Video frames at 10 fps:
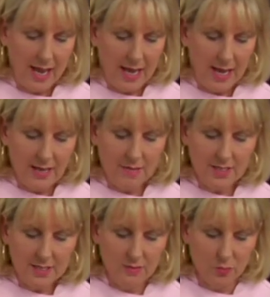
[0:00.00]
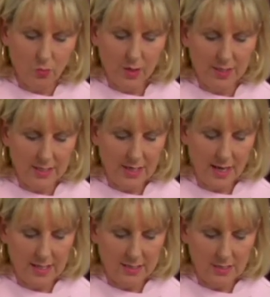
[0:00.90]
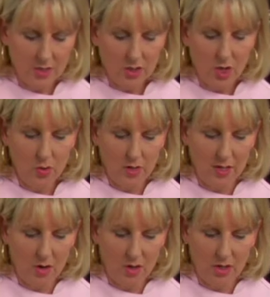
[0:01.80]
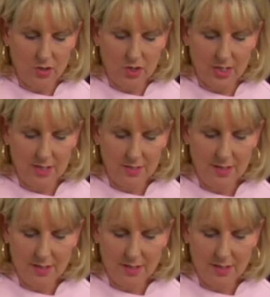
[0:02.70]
And this gives a really nice coating on our chicken.